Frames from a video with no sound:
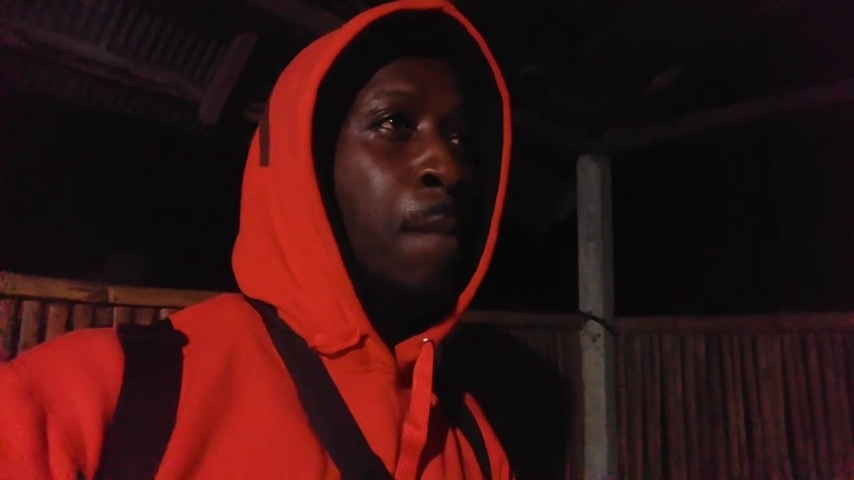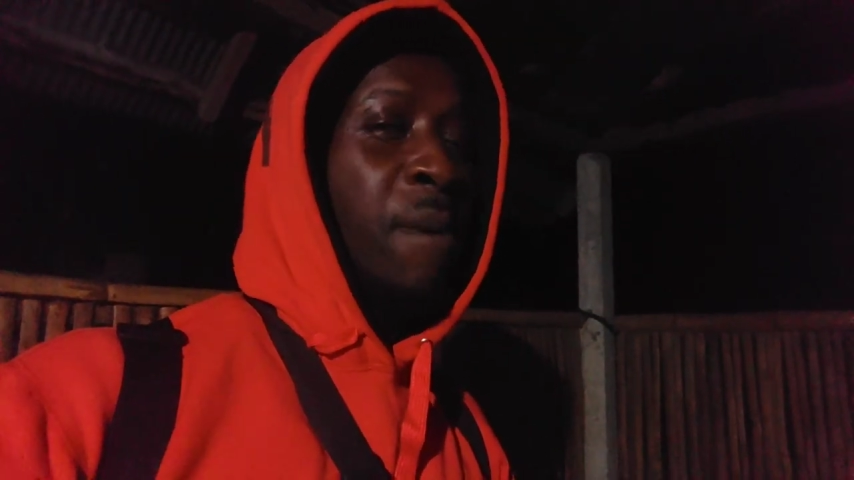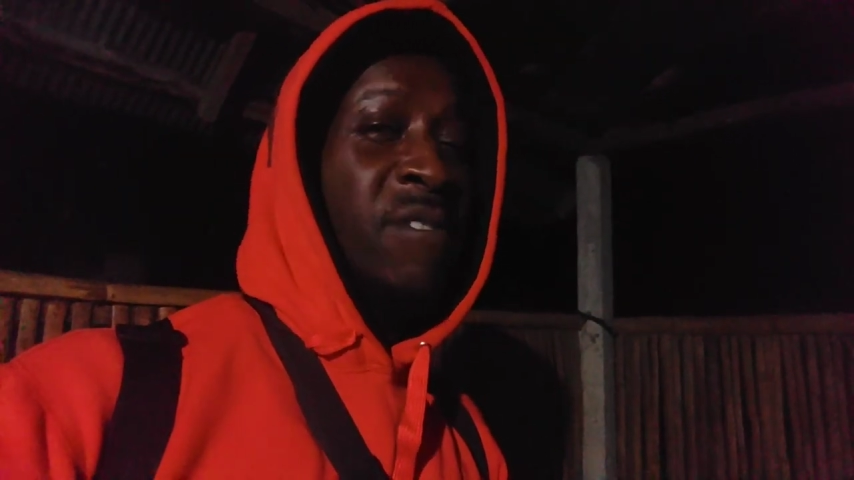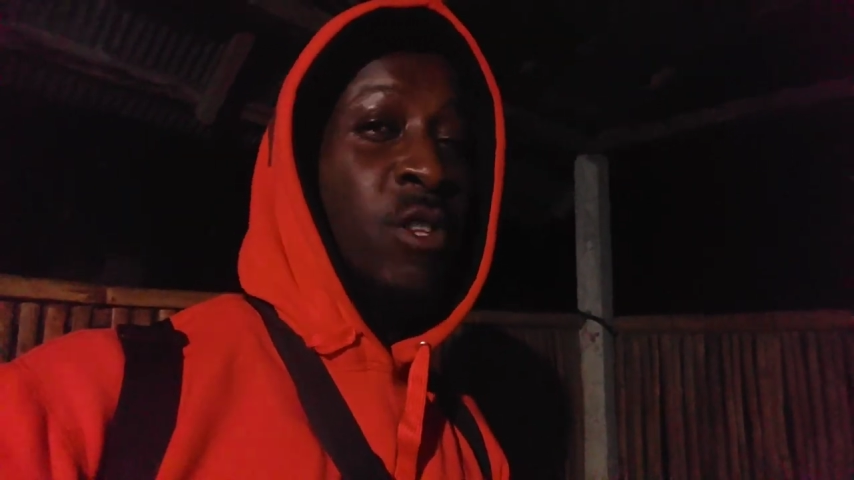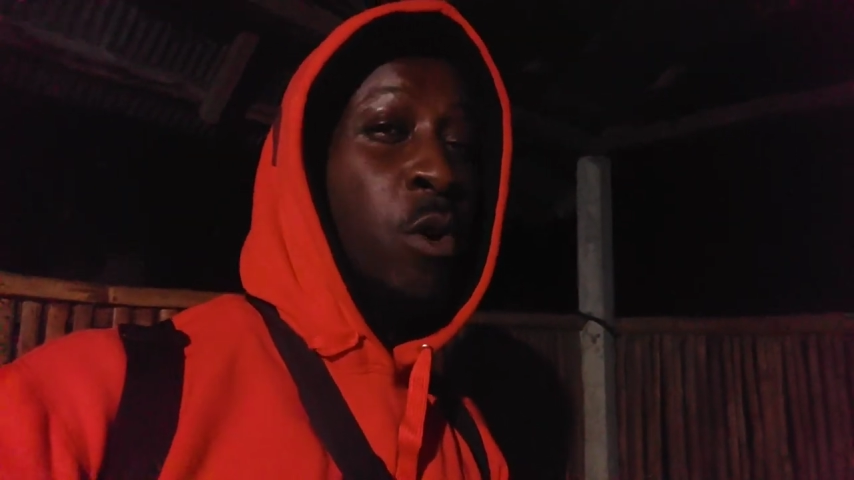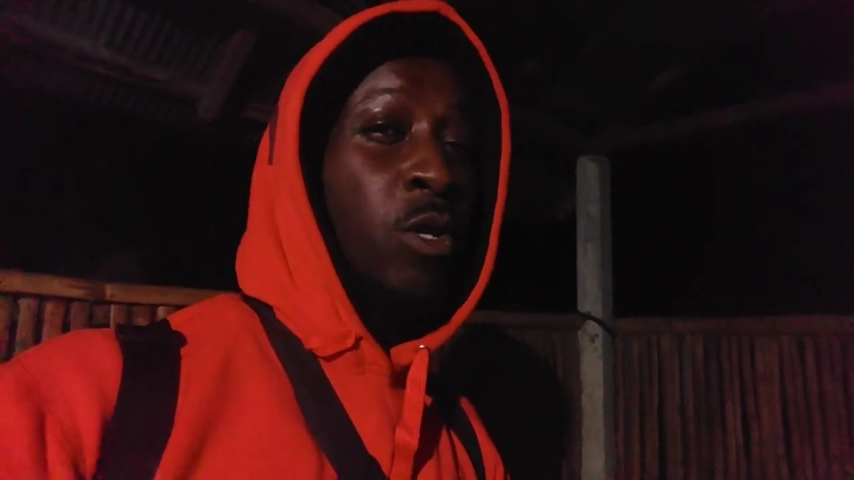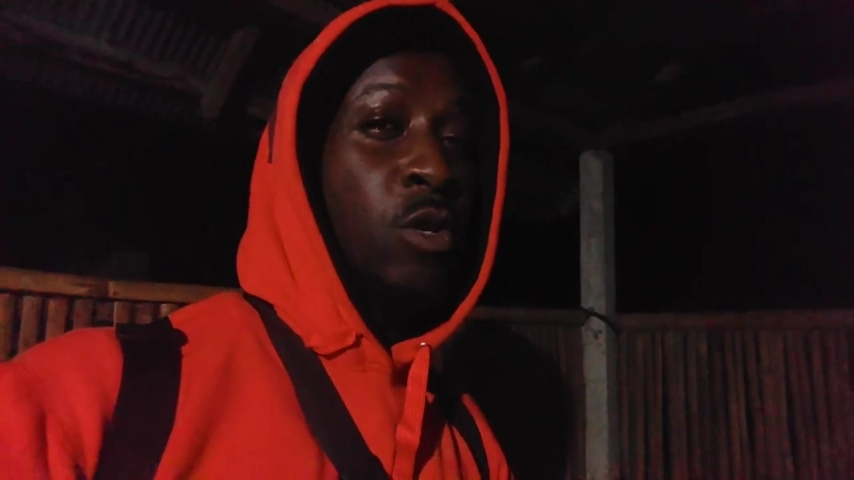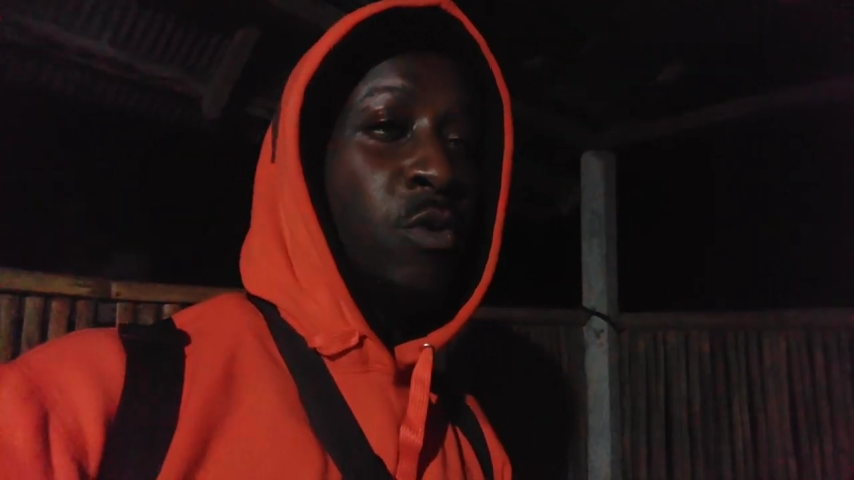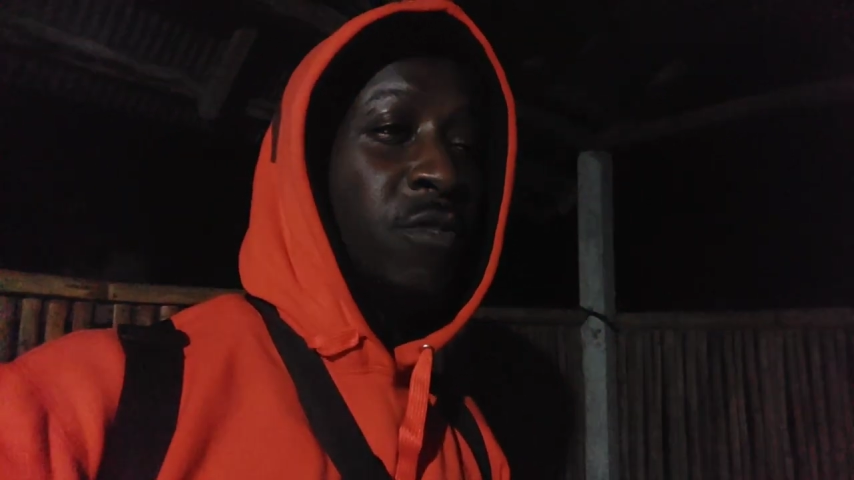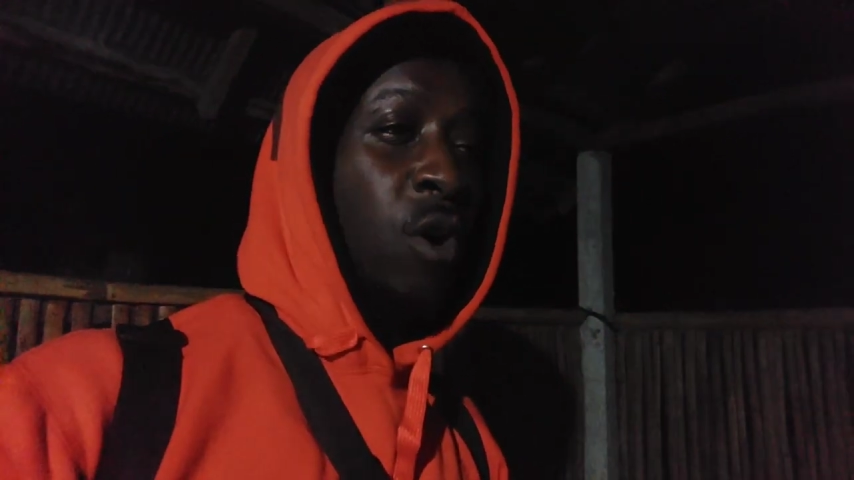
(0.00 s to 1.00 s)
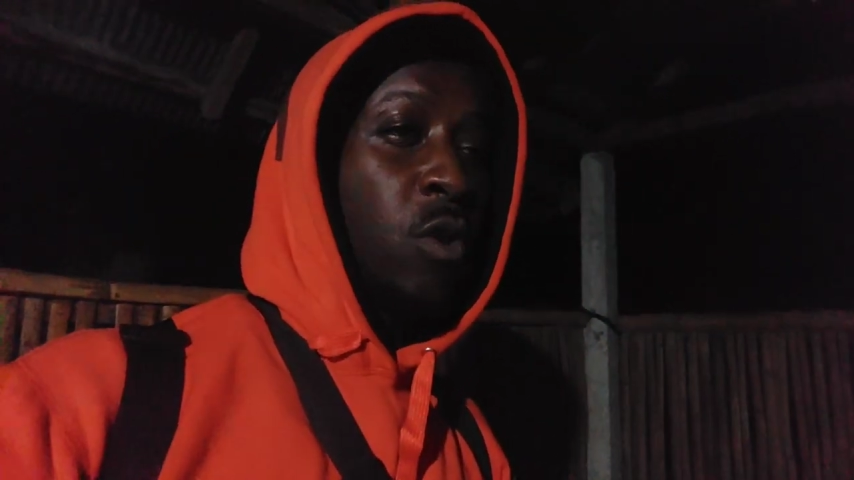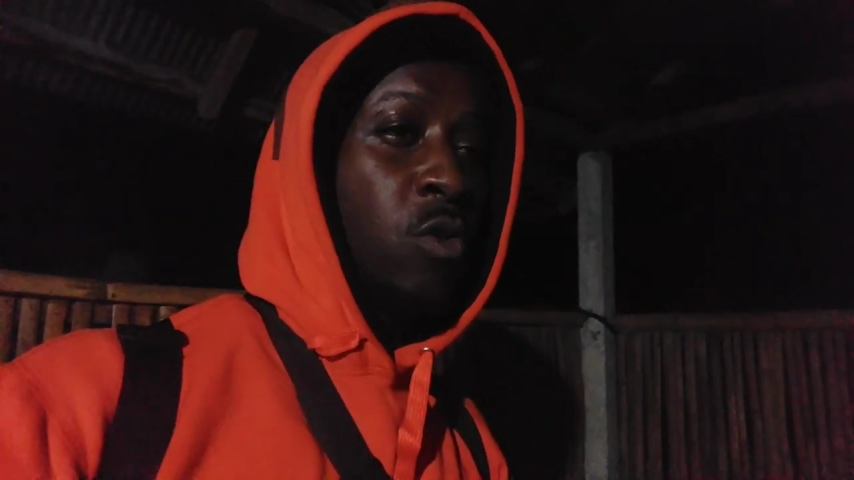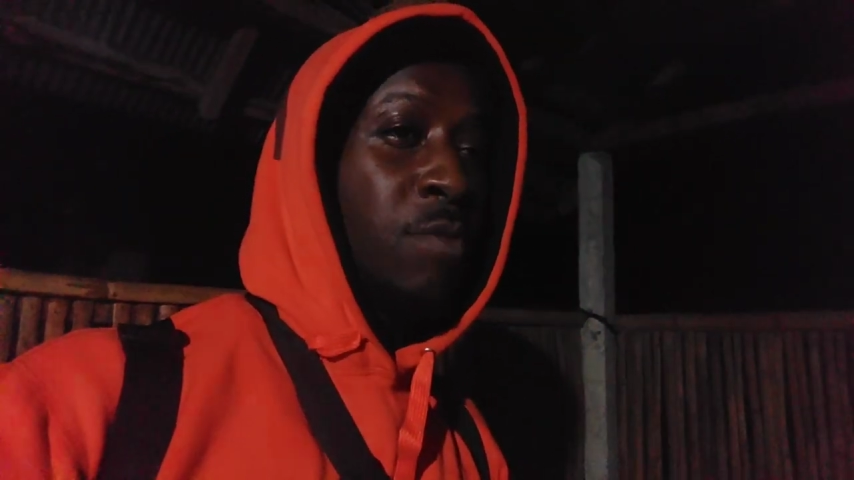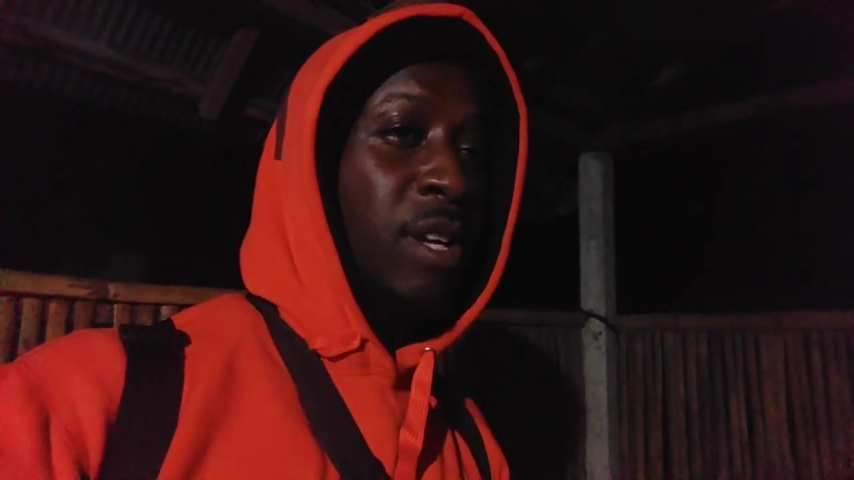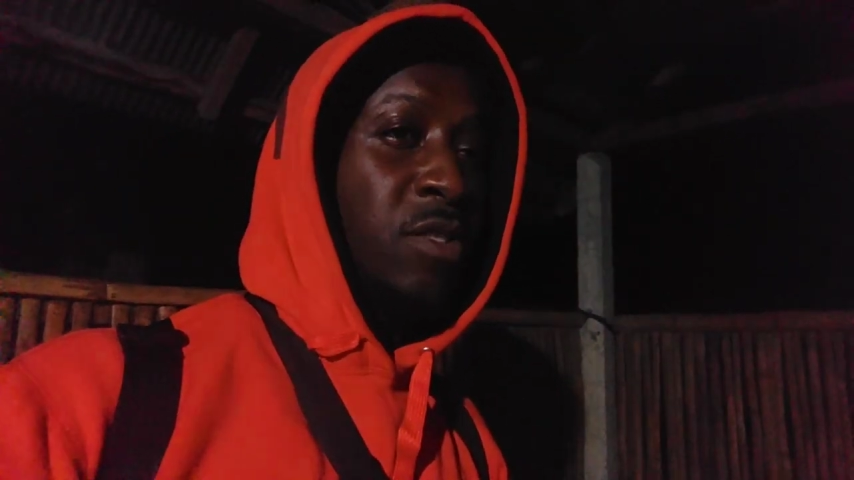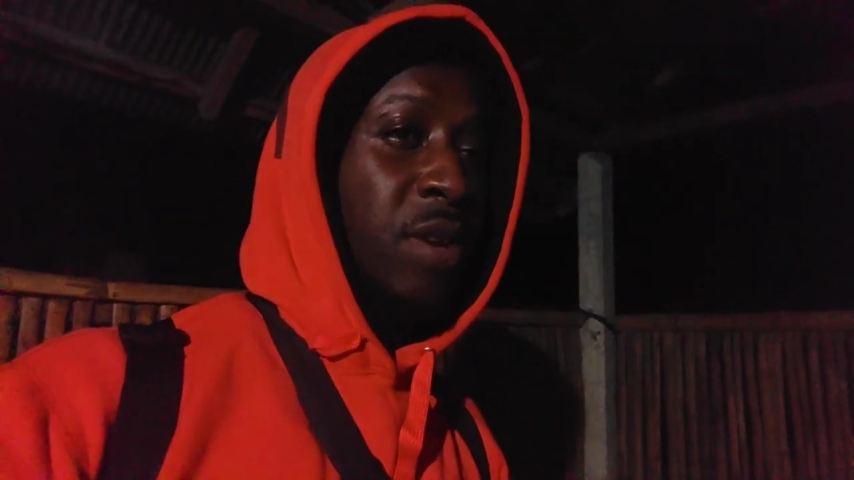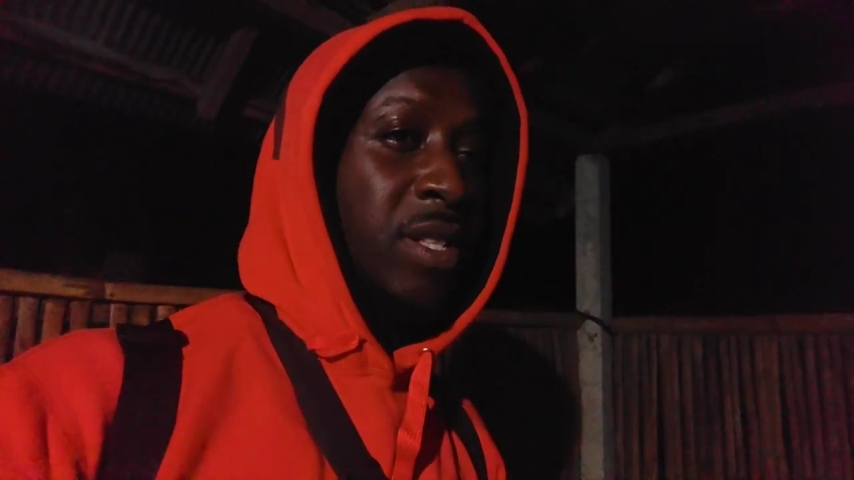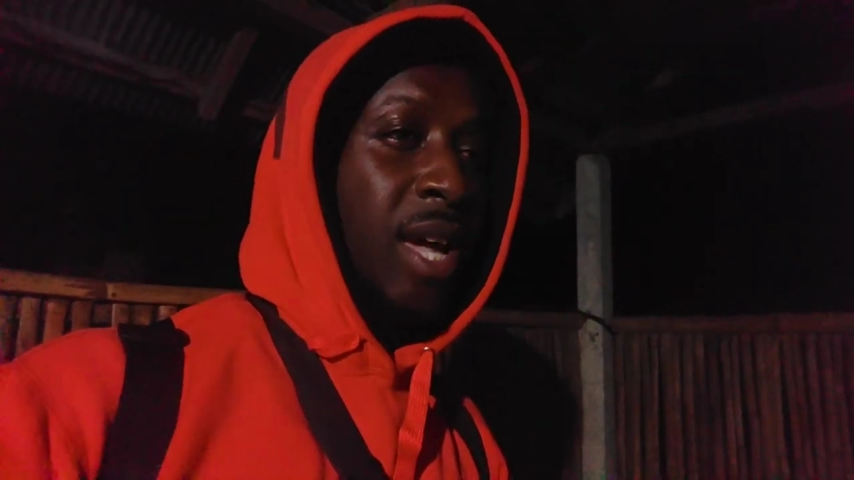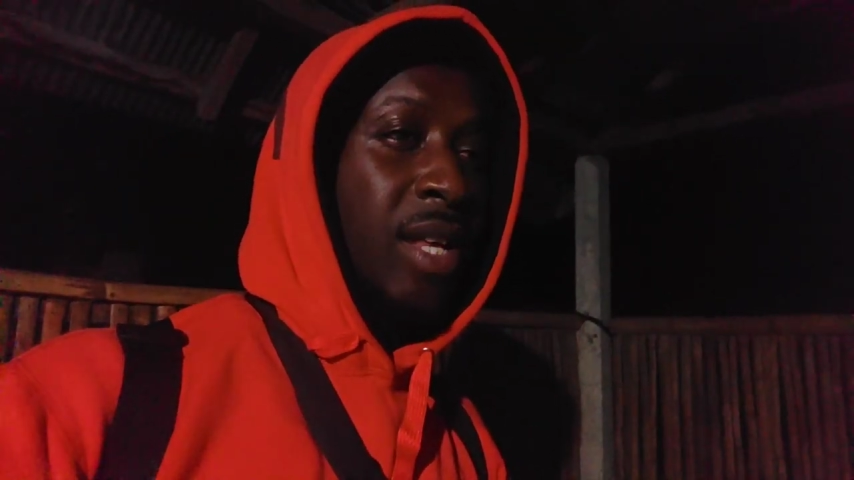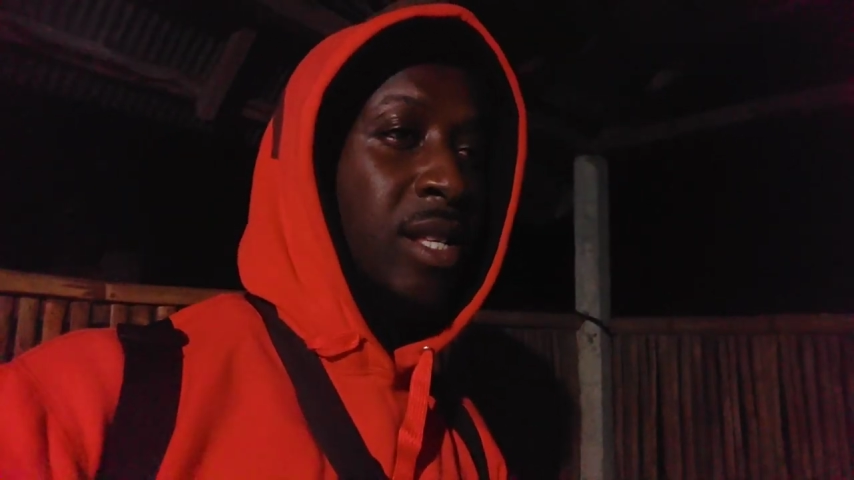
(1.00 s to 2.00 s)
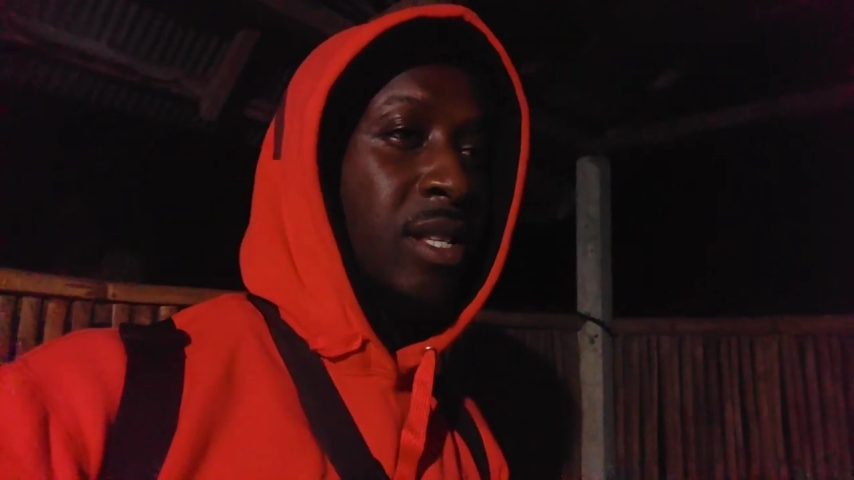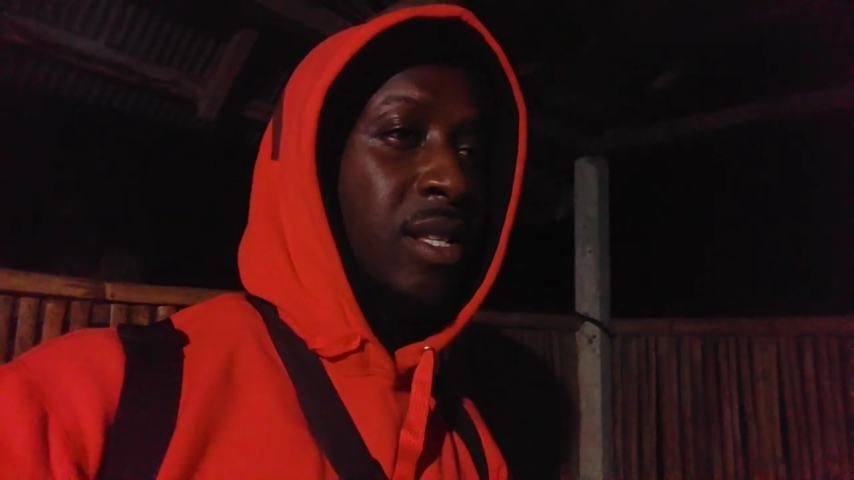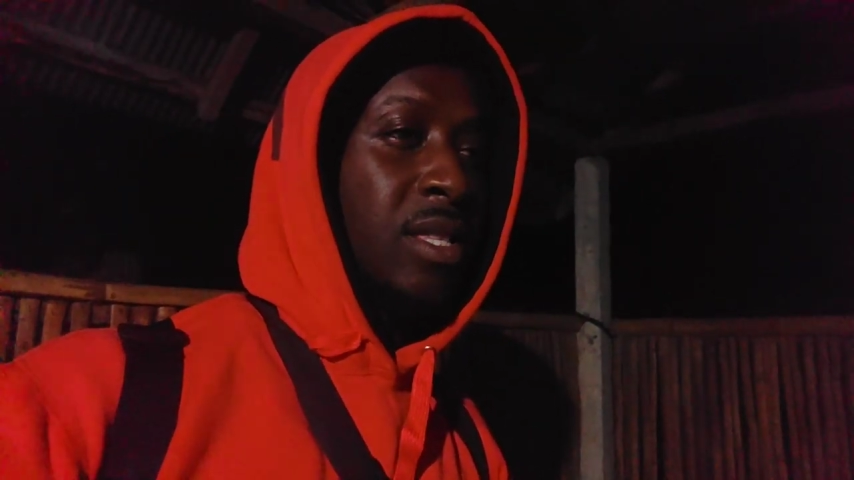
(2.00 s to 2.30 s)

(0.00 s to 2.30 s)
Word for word: But if you don't do if you don't do what makes you excited,